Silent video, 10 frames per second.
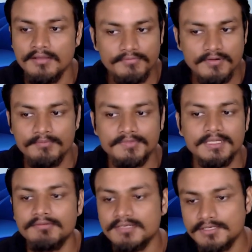from
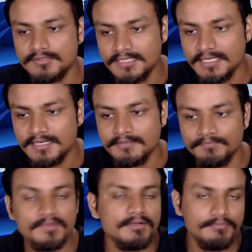the Windows
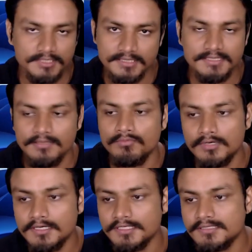10 which still
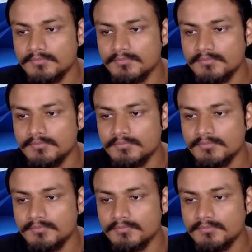works,